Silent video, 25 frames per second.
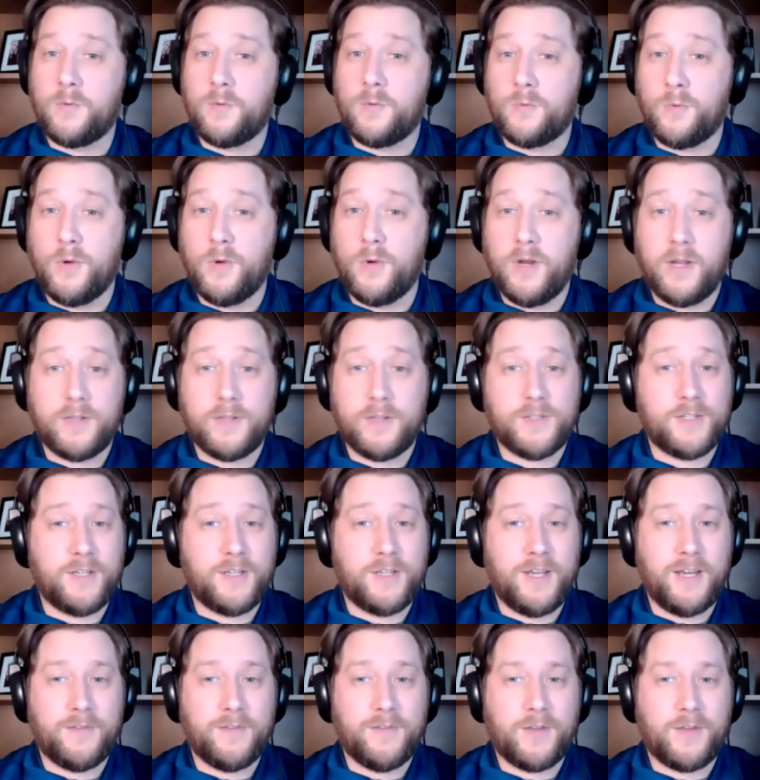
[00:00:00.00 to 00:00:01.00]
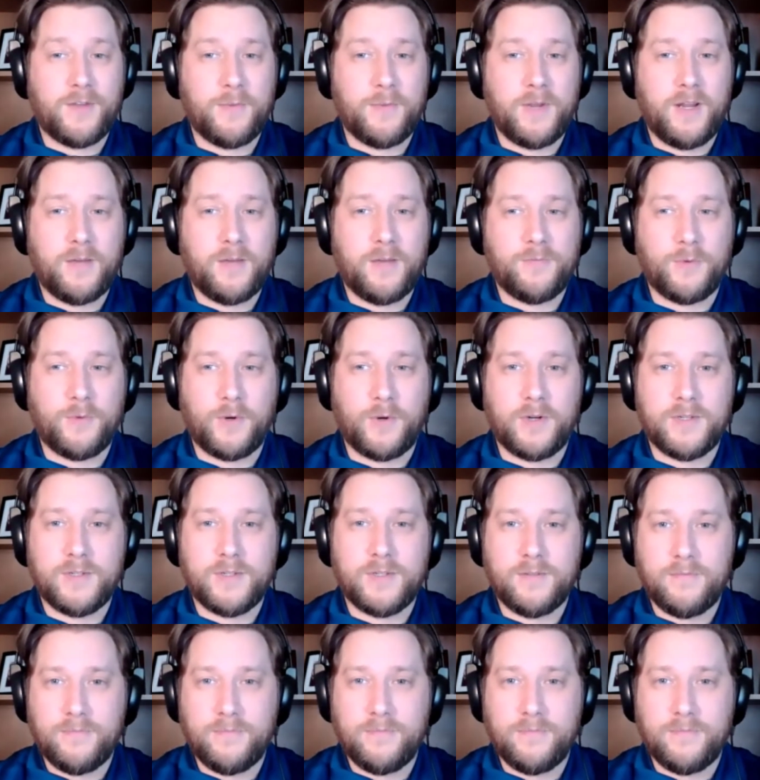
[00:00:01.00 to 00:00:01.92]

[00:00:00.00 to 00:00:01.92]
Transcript: What else do you have coming up for us?